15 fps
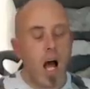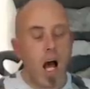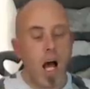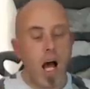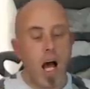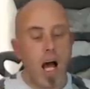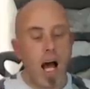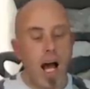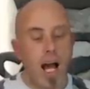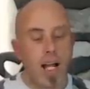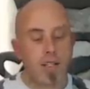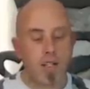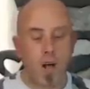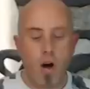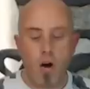
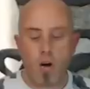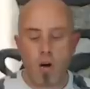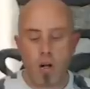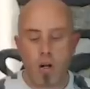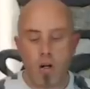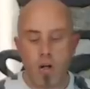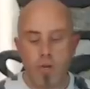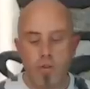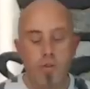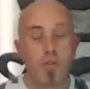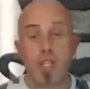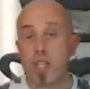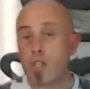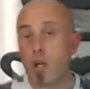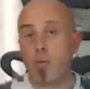And hot glue, you
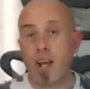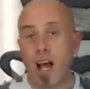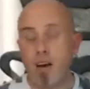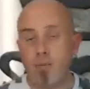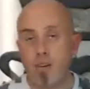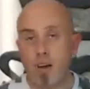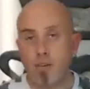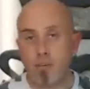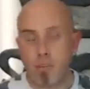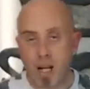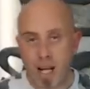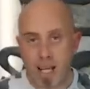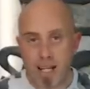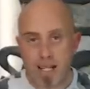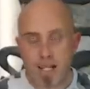just don't have enough
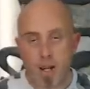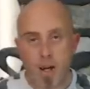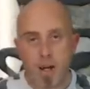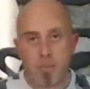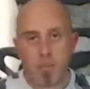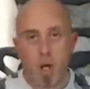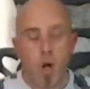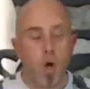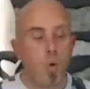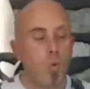play time.